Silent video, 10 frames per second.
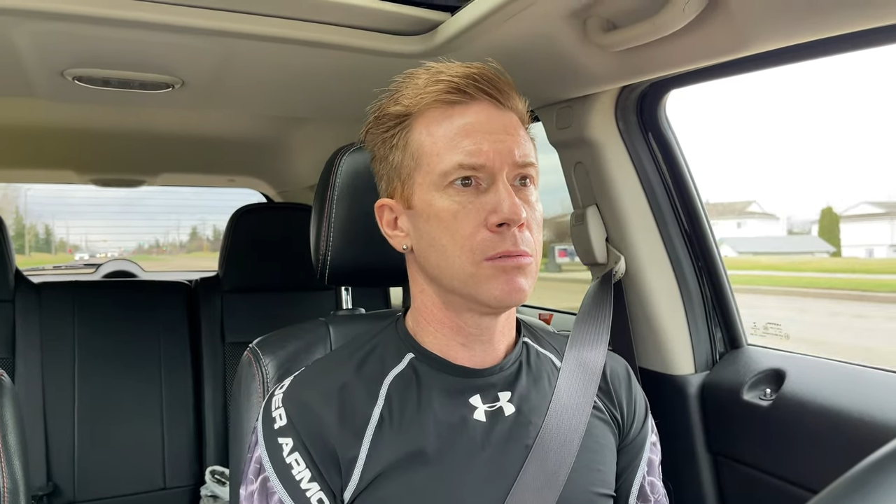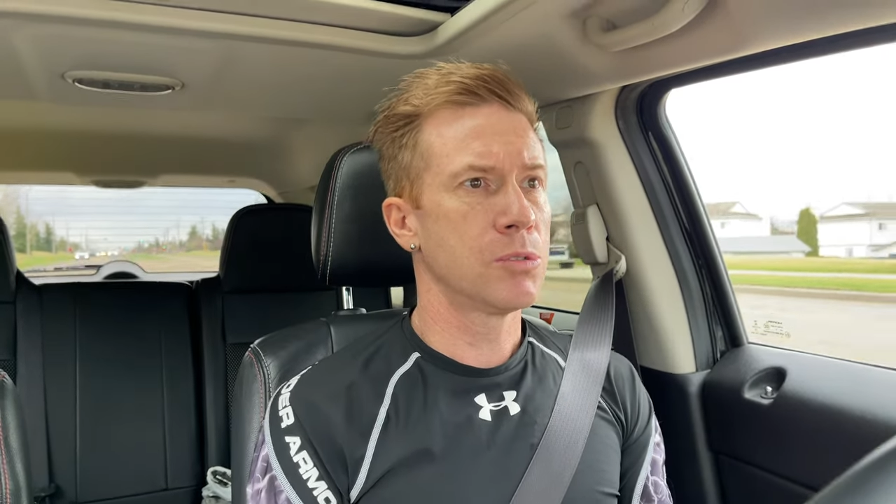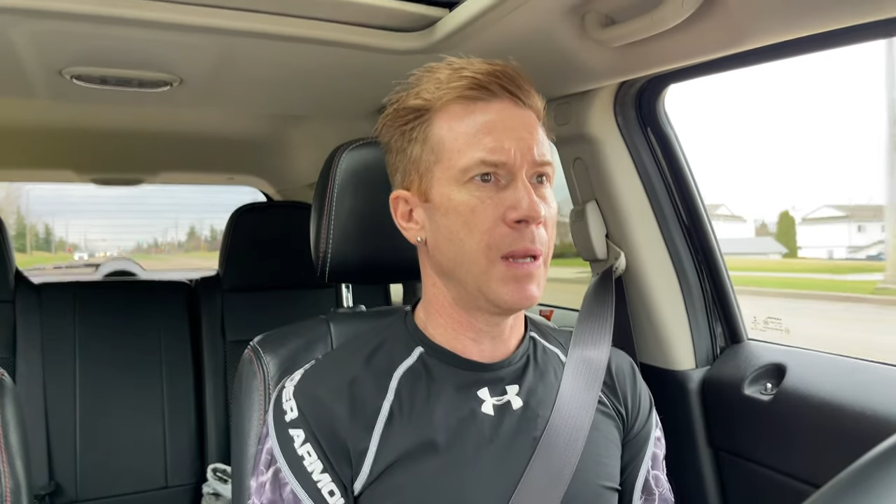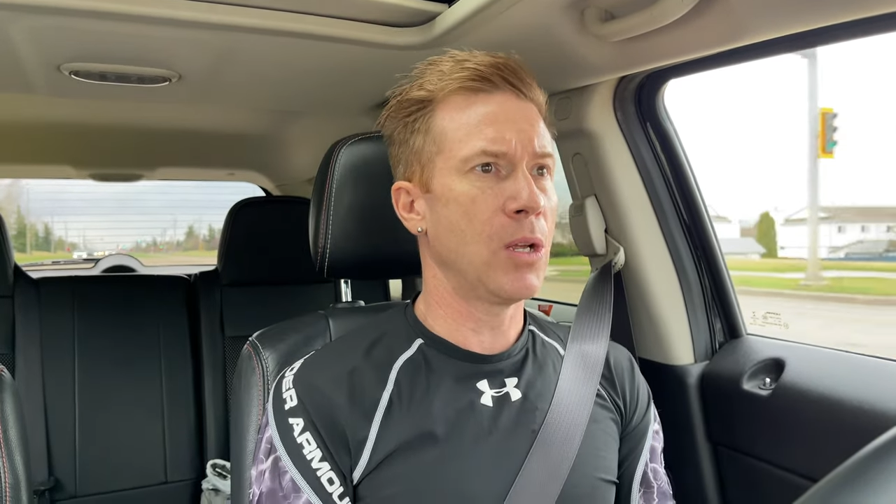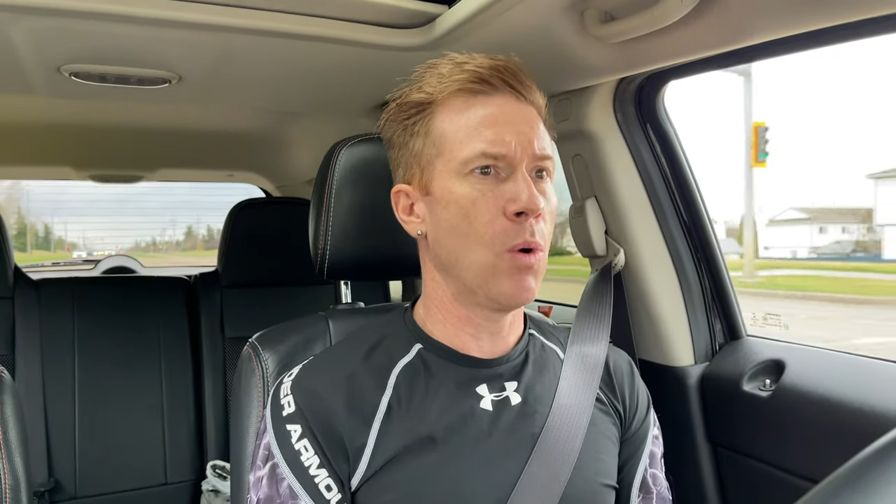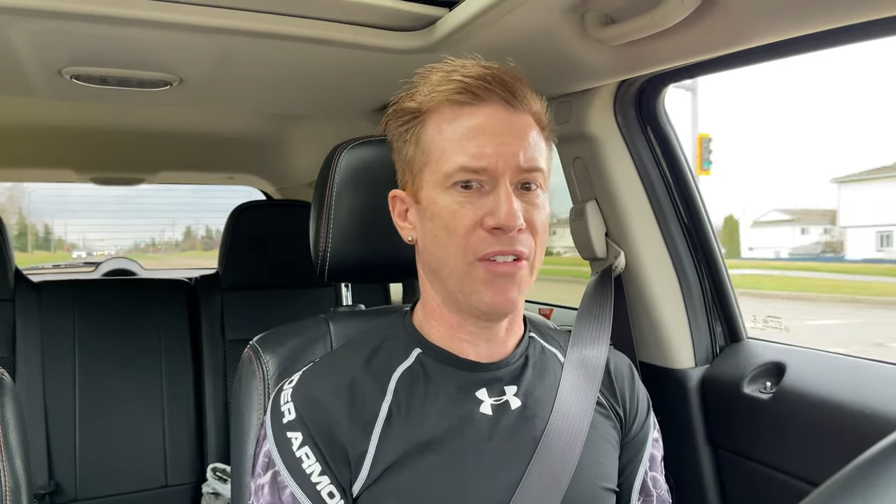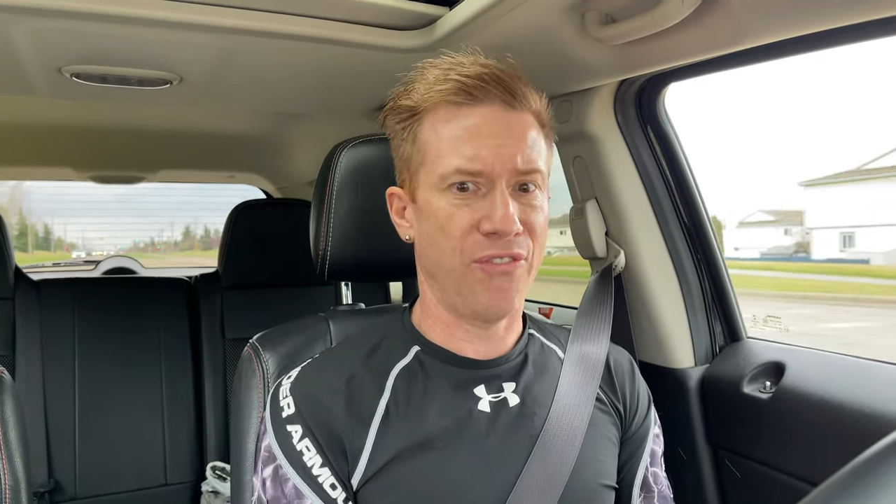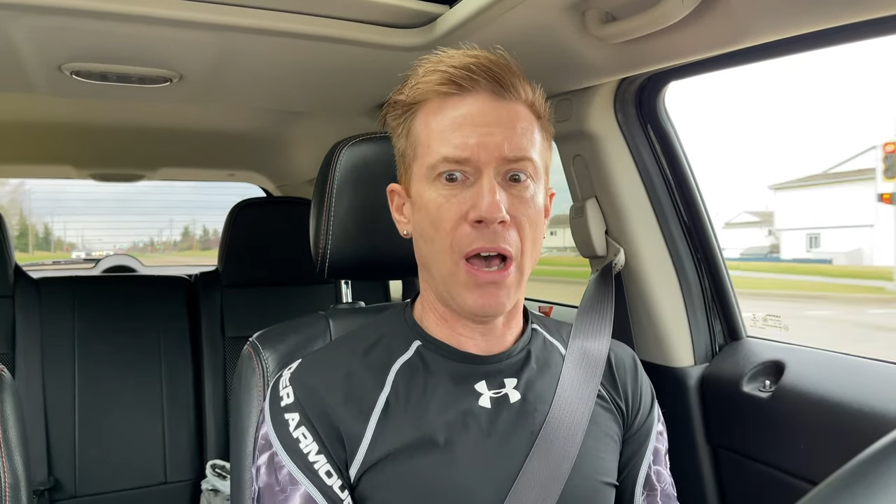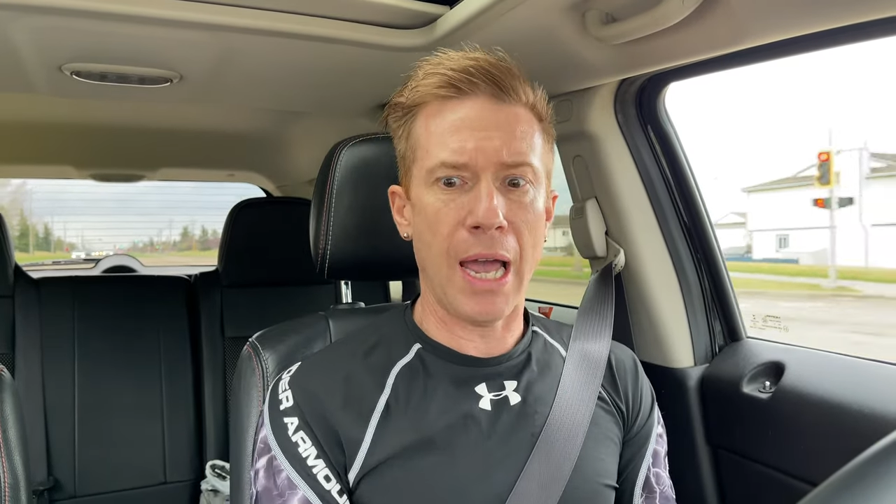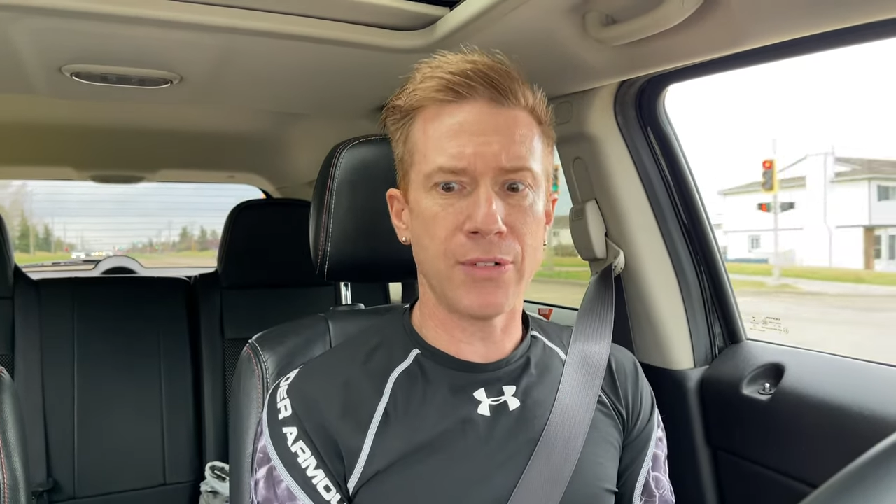Spending, what,
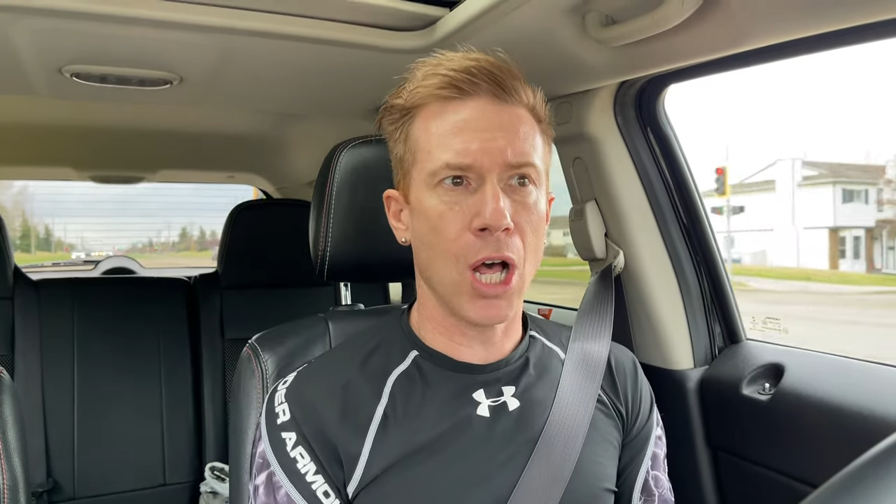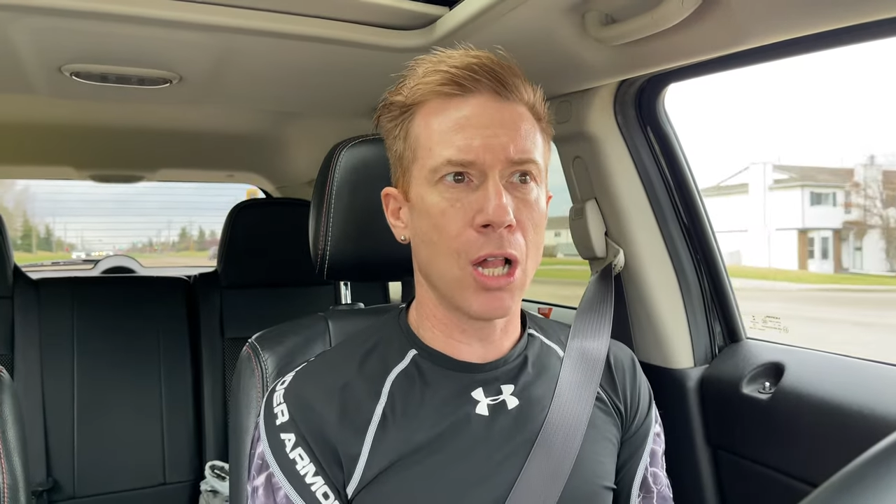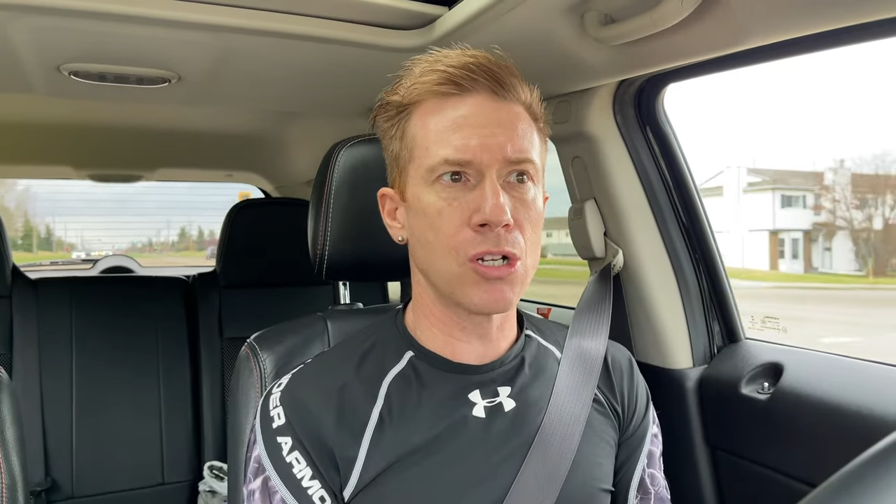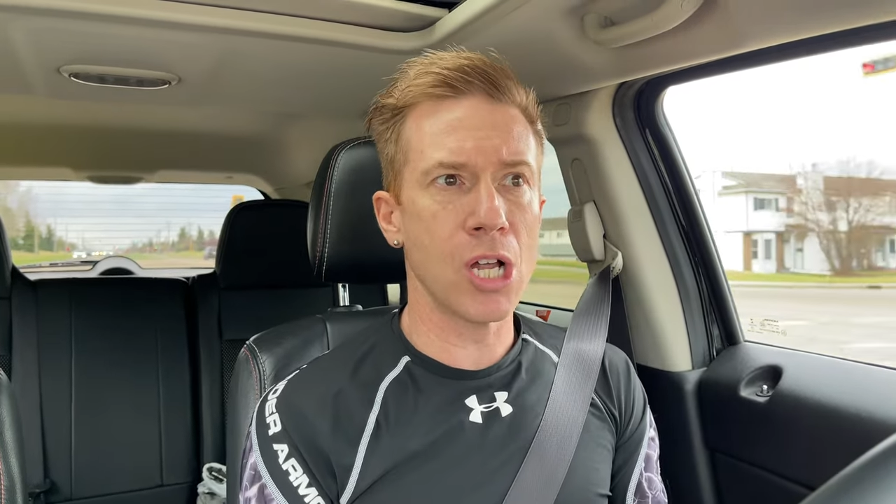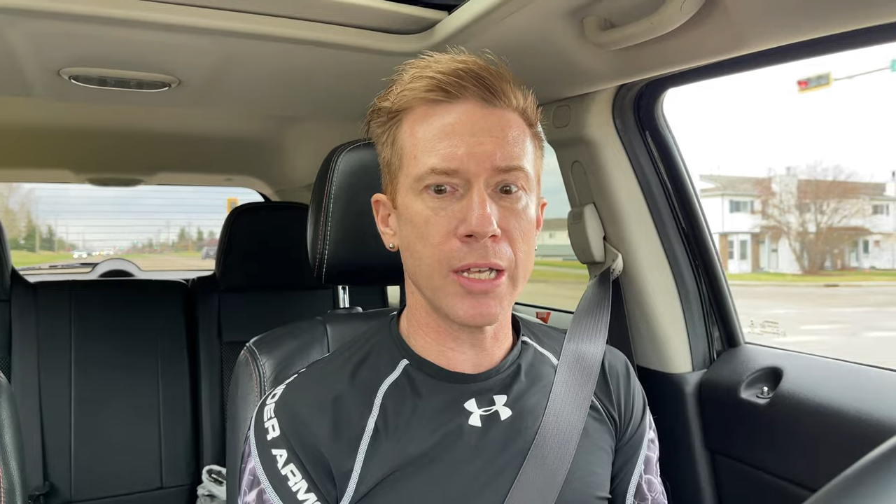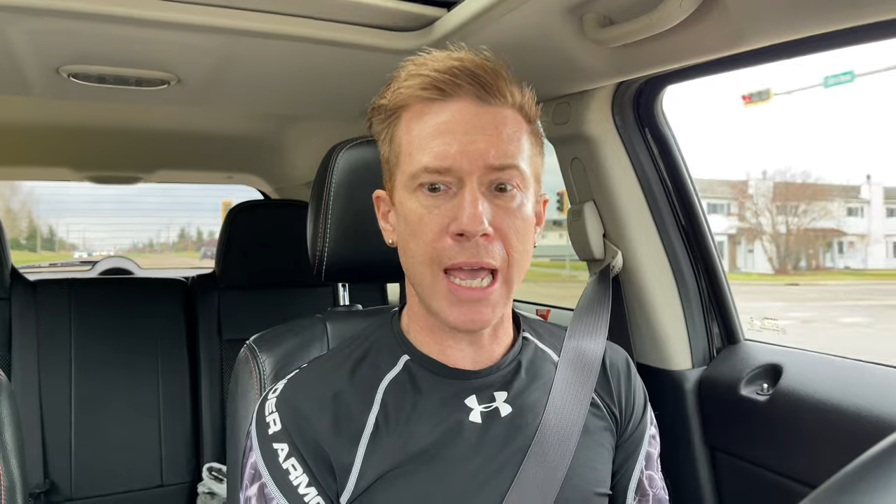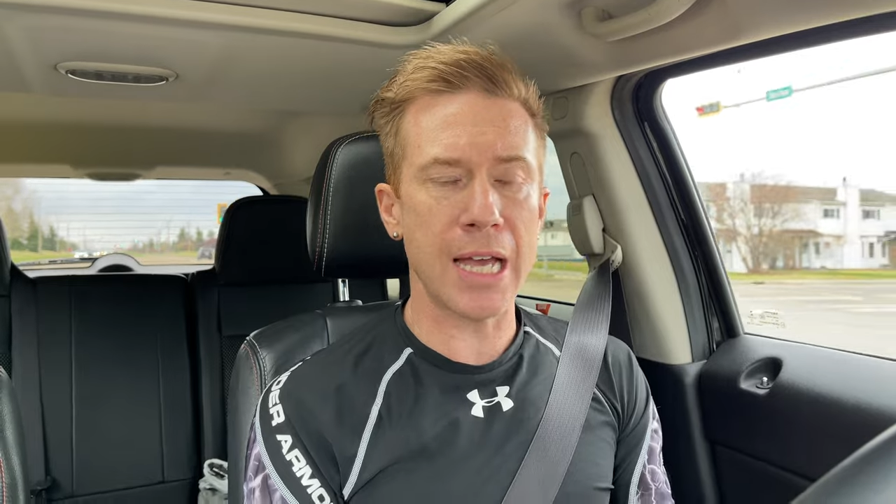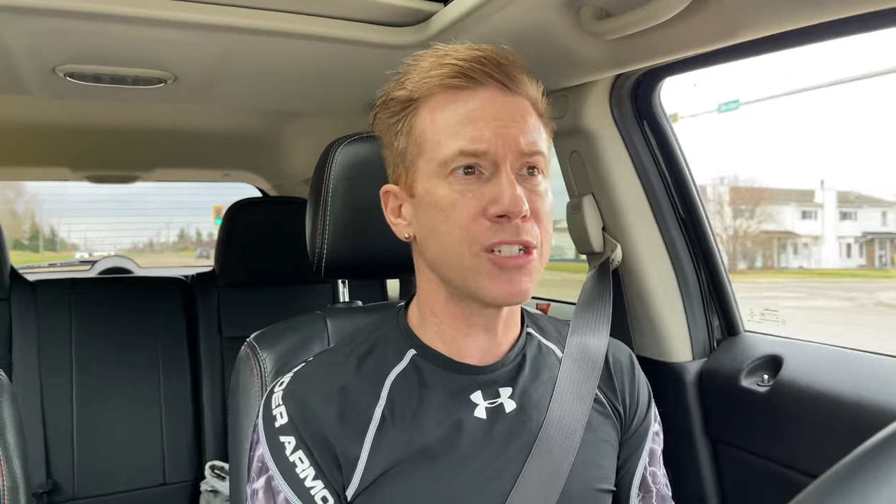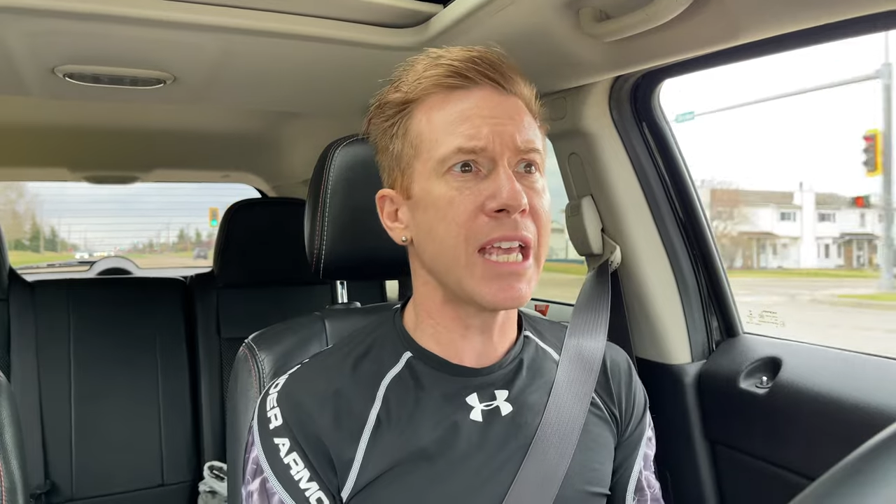$5 on gas?